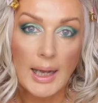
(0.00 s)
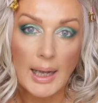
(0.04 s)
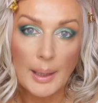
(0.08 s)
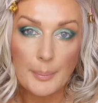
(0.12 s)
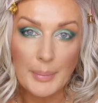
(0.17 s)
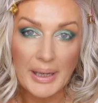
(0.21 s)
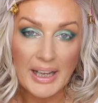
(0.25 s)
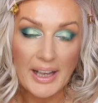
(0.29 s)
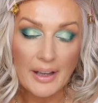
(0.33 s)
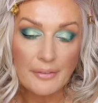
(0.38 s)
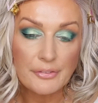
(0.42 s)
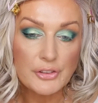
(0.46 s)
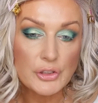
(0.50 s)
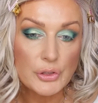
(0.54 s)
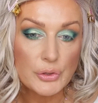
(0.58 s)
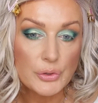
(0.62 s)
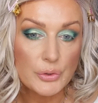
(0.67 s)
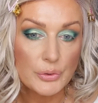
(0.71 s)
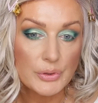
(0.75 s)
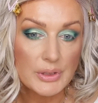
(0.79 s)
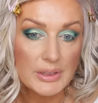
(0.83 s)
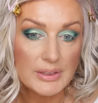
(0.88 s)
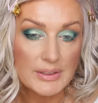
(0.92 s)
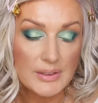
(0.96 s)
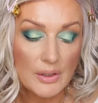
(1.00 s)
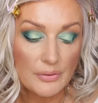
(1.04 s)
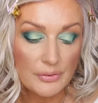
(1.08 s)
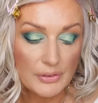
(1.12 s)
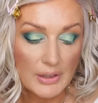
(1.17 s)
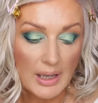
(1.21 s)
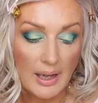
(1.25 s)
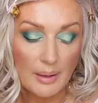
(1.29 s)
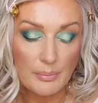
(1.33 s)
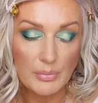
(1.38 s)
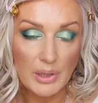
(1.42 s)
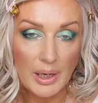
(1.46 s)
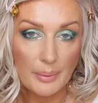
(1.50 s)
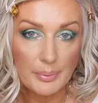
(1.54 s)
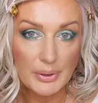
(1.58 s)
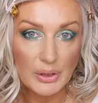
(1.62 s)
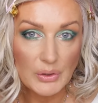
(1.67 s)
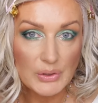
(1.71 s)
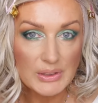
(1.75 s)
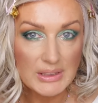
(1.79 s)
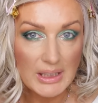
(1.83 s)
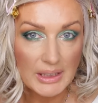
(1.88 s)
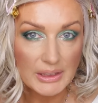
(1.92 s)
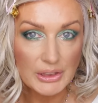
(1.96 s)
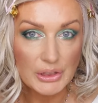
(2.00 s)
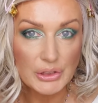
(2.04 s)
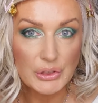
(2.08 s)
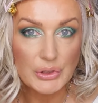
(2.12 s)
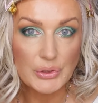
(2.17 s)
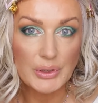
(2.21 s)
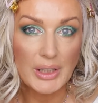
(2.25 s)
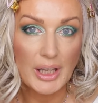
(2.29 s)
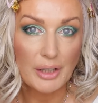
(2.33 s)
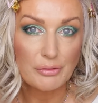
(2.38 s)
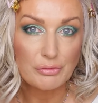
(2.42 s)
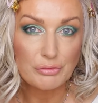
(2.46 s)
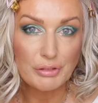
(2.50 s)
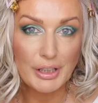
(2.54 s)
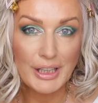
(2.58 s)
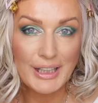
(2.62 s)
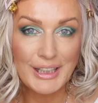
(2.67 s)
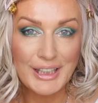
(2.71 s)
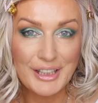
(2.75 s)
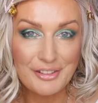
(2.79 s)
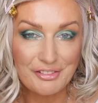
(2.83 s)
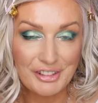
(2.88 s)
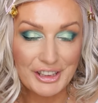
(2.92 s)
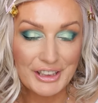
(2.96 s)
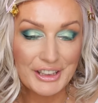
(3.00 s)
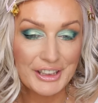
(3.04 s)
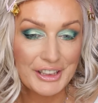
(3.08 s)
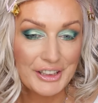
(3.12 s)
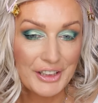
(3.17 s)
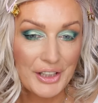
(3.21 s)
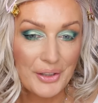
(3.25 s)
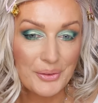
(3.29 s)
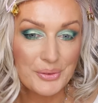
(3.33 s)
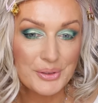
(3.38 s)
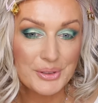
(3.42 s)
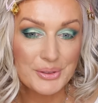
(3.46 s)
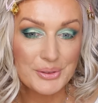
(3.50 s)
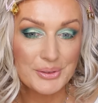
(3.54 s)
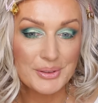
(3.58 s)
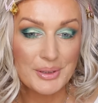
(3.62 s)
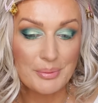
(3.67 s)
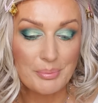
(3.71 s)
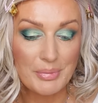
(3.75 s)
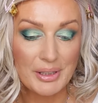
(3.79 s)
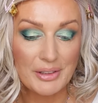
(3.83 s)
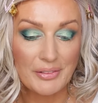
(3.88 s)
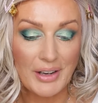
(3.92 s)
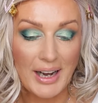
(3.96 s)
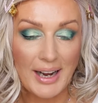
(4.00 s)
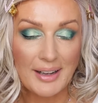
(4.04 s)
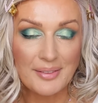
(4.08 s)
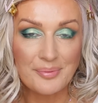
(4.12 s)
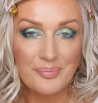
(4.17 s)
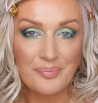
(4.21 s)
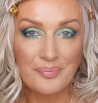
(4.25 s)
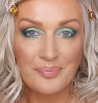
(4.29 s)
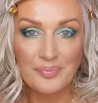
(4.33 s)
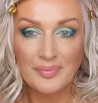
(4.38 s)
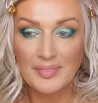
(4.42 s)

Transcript: I might have to do this off camera because I need to get really, really close to the mirror.